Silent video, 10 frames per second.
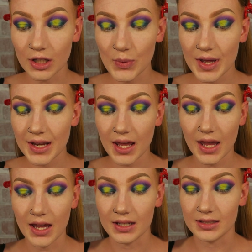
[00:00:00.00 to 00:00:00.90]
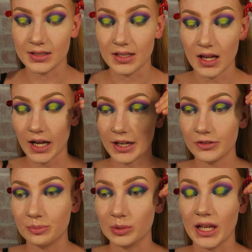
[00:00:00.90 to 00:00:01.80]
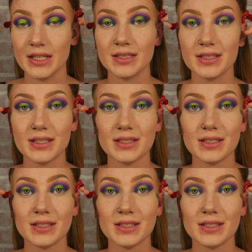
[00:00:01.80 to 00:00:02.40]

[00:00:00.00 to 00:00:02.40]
go in and kind of blend